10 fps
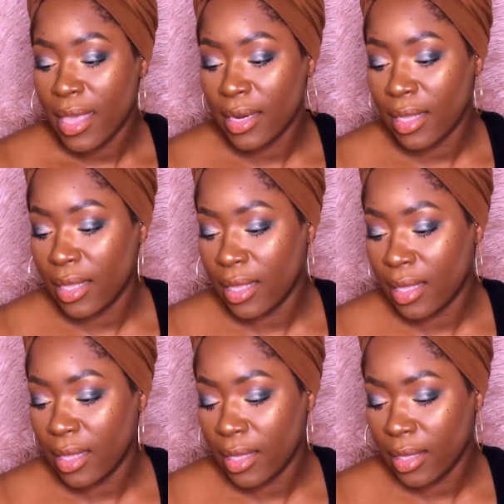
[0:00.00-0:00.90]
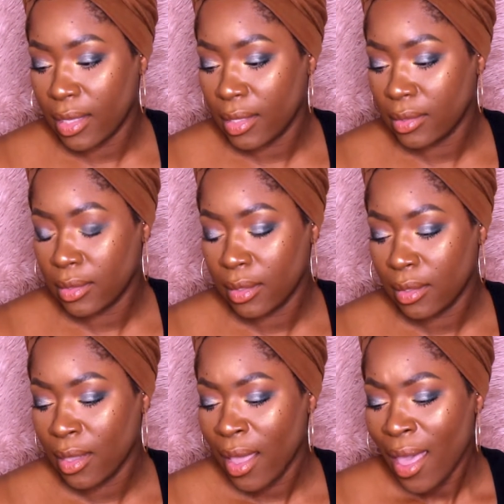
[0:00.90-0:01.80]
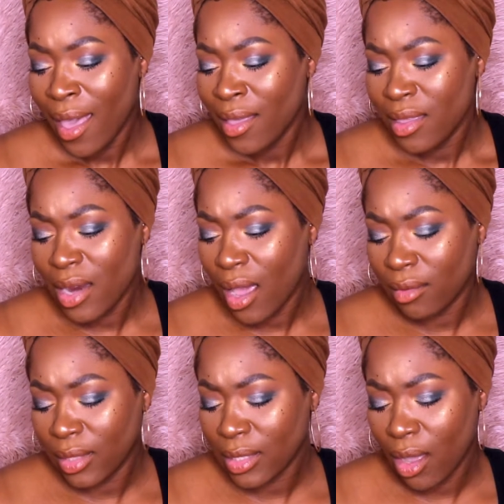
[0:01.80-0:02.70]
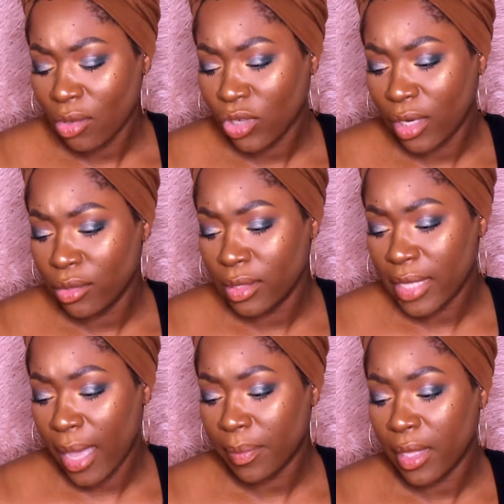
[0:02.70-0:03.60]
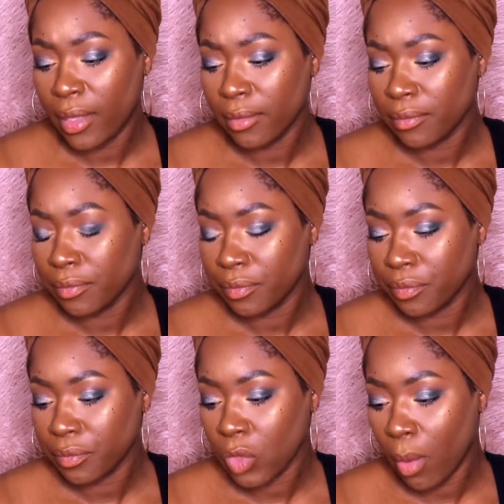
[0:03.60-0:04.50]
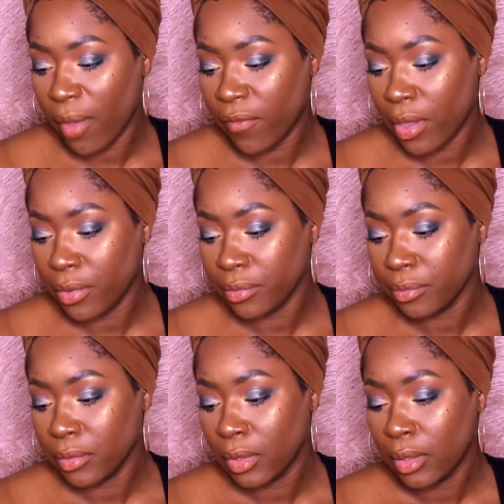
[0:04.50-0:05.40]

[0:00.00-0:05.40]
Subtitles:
It is, you know, this whole trying to do the time thing on my phone.